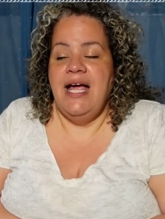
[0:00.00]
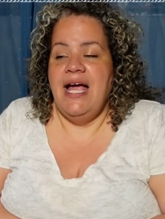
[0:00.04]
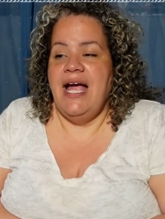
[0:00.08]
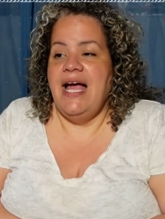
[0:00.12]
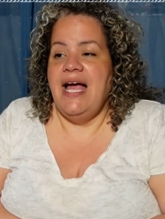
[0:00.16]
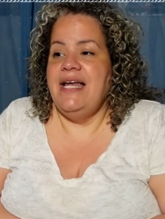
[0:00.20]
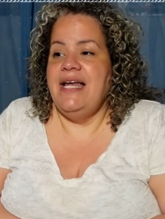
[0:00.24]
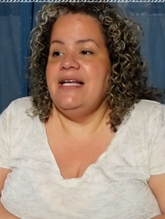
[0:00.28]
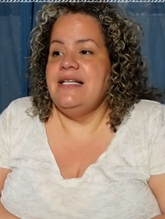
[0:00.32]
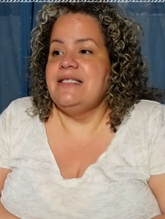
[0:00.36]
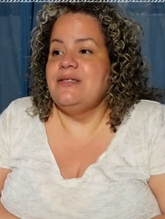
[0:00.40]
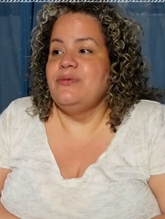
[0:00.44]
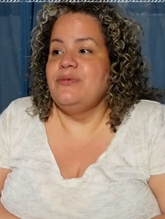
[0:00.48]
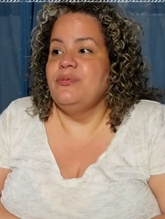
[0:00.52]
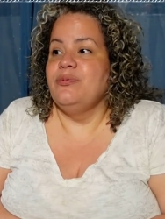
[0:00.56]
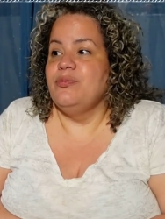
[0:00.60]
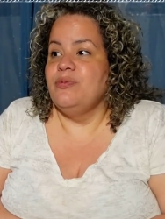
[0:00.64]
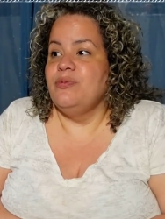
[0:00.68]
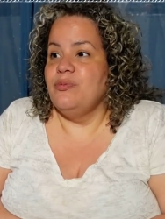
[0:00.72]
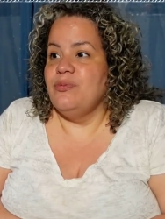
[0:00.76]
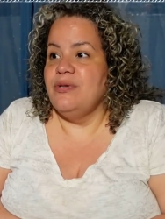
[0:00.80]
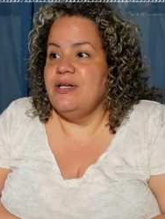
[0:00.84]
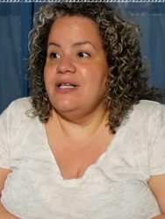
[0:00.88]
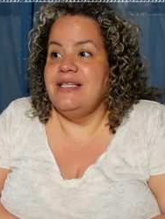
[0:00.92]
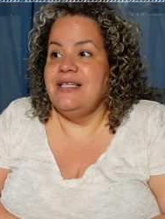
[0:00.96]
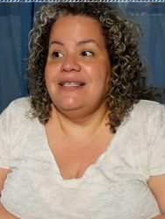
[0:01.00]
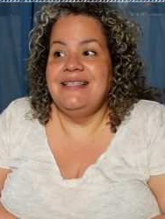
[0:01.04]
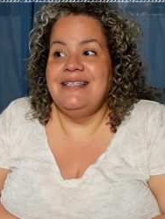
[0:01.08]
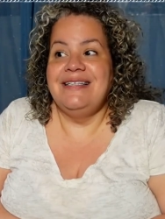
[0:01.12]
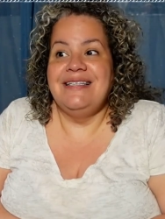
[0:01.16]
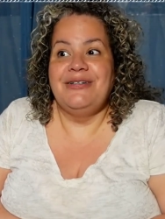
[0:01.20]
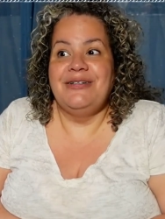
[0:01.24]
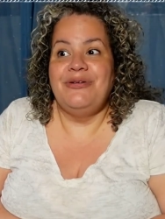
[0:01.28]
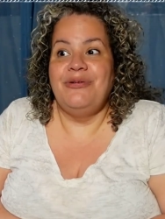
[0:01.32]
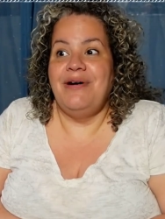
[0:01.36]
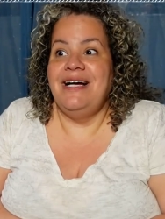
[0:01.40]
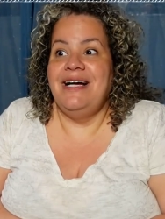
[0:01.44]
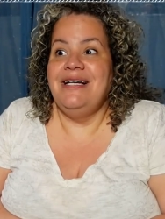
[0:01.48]
And it's
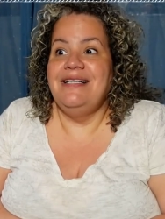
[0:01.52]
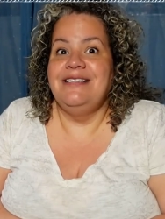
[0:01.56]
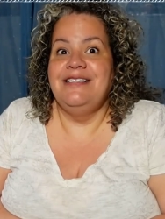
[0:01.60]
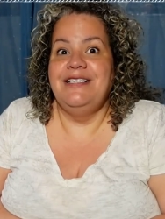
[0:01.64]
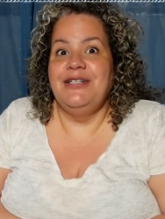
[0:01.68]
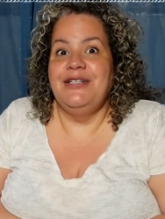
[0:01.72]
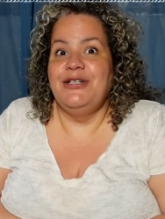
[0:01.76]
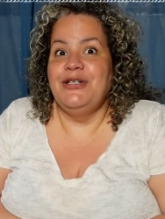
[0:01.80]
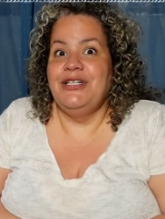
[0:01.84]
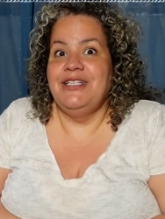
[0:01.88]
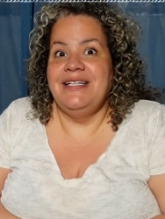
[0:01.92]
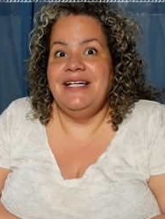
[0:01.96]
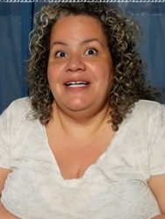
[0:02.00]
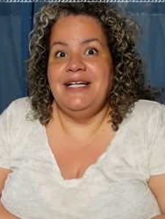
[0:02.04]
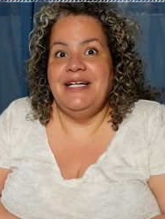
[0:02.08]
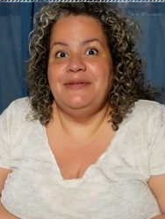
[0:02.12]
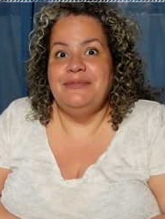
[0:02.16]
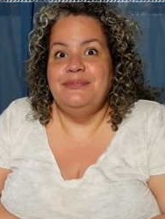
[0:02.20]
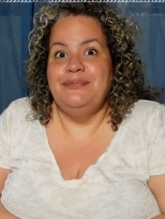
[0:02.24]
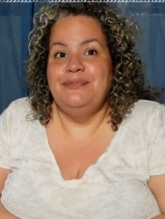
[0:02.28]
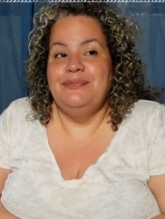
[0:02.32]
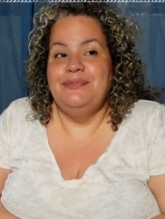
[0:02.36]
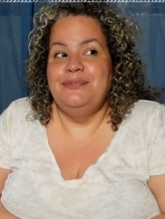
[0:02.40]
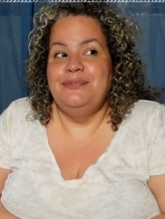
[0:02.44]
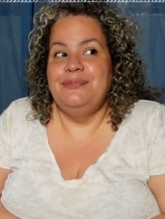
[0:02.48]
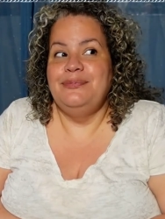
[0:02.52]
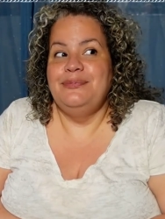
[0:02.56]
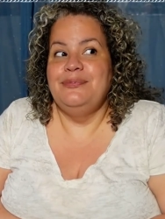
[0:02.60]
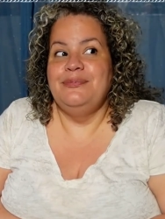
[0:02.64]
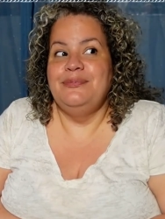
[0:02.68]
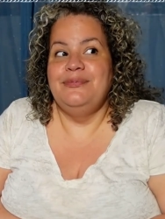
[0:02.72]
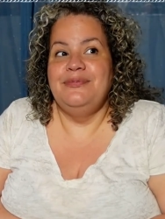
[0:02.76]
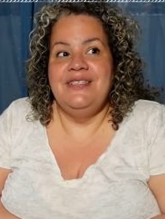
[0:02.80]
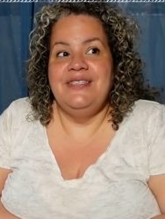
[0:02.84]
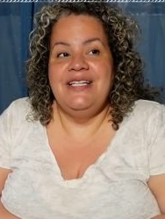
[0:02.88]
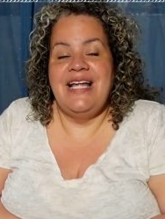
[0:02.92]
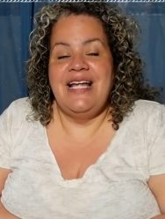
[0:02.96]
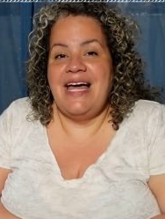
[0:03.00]
quite literally
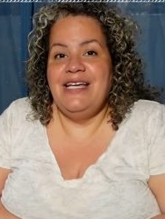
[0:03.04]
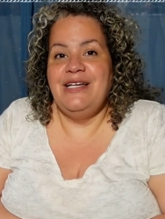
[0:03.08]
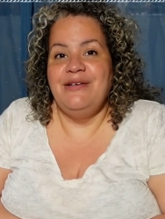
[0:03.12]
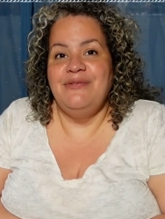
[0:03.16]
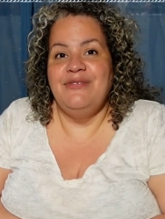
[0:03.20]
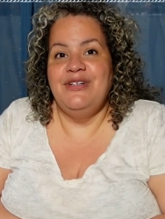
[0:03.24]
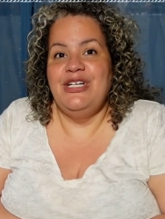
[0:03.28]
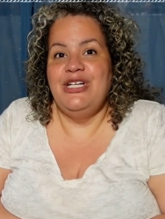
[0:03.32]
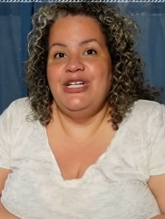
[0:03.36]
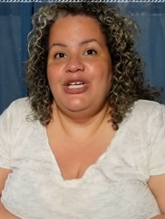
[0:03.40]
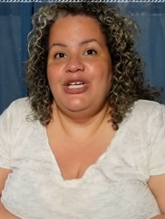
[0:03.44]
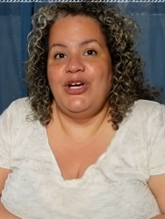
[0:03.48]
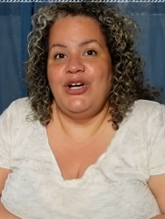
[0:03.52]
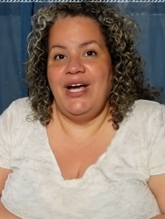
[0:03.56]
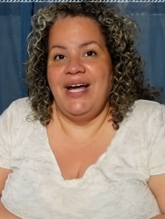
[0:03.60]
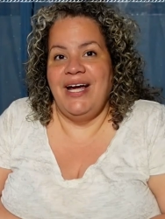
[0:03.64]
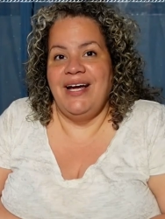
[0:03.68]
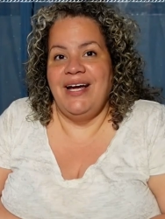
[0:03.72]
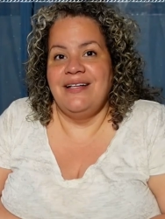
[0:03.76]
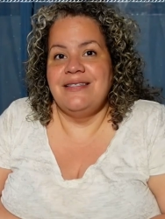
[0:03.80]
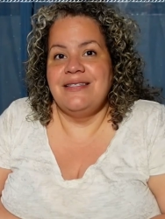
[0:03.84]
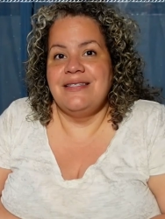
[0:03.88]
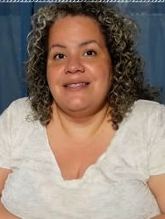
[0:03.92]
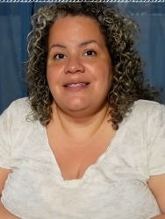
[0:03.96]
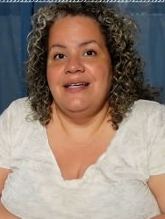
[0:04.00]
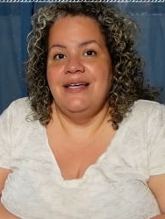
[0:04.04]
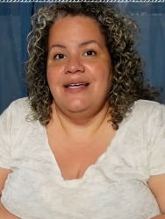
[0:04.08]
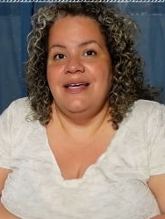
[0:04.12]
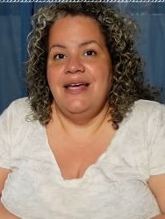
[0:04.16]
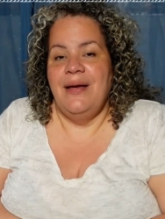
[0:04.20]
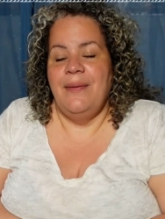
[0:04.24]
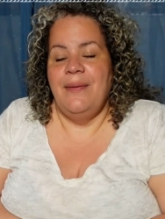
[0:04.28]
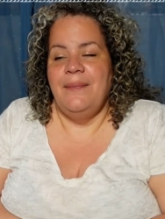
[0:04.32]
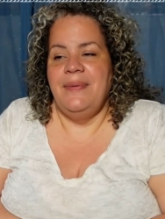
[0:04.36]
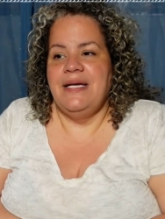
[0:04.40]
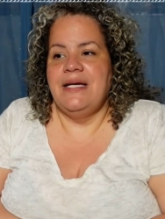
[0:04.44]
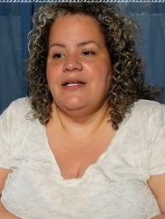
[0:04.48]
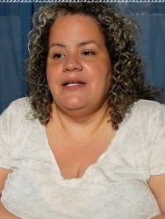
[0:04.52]
not even in your hands,
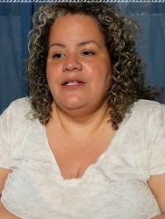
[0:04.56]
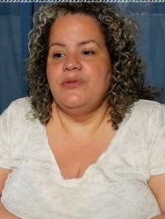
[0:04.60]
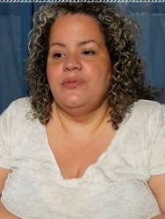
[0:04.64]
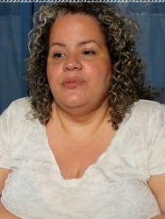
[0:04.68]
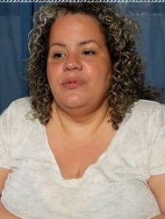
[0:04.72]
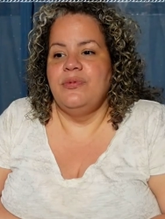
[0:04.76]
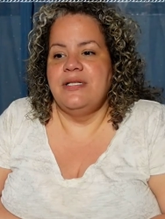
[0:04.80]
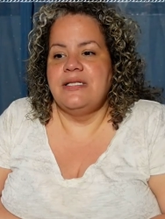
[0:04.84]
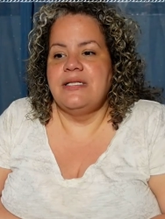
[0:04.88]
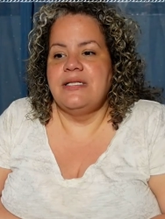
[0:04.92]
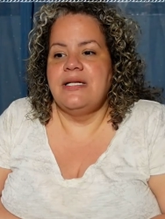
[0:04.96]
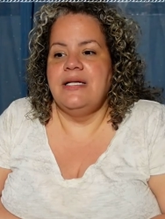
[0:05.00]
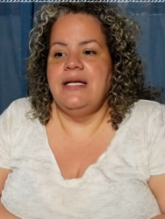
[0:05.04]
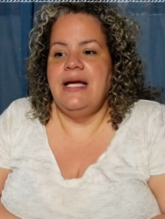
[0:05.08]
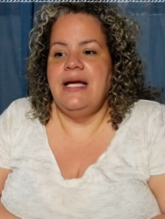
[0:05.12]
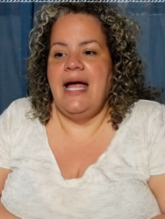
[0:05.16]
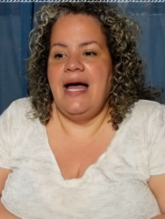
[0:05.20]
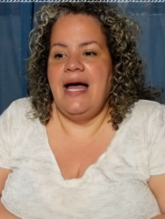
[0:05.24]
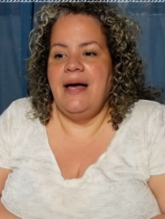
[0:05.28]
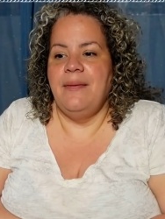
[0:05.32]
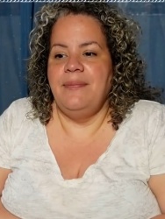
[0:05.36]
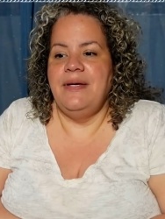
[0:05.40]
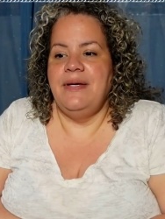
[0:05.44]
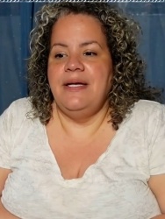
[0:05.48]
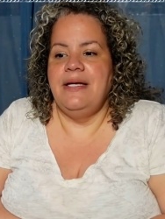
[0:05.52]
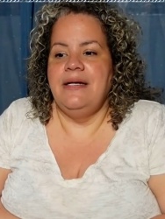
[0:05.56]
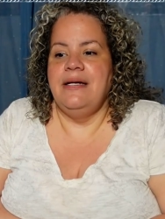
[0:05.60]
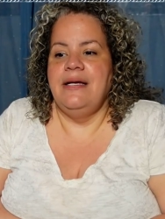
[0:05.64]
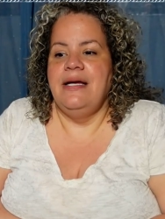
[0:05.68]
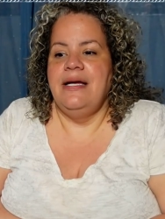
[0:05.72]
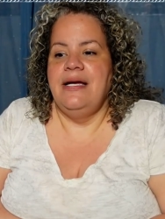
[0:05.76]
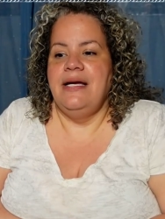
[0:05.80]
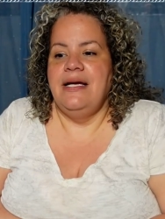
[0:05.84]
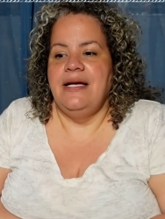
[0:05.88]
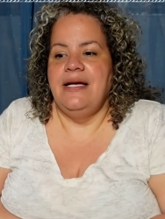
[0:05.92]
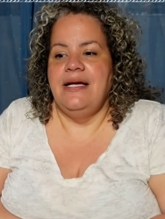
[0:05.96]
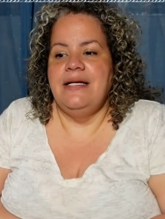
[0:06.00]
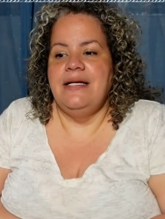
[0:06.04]
because what's going to happen
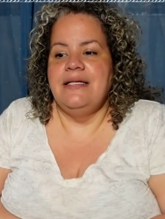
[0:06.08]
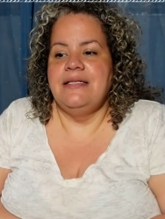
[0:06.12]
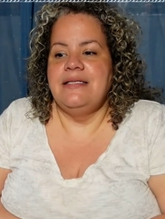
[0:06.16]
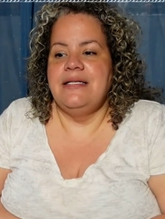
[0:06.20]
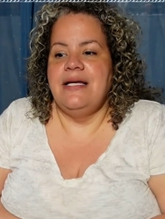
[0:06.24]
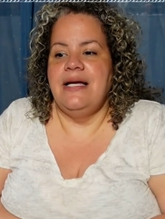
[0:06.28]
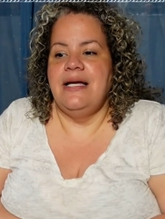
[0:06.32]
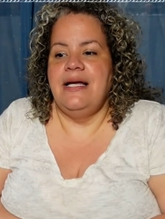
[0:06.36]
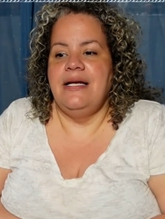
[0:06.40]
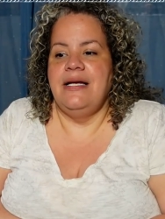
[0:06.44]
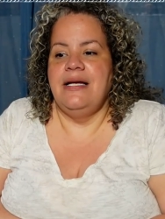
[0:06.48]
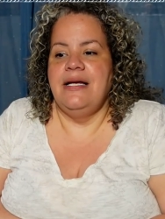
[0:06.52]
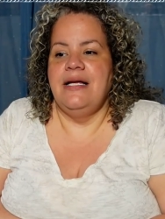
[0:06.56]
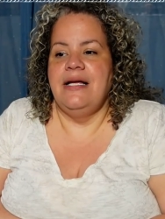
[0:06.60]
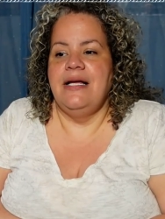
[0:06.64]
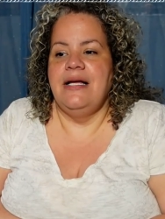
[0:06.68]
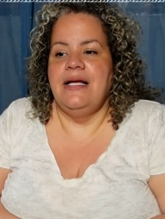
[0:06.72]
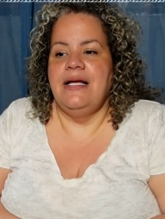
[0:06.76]
is that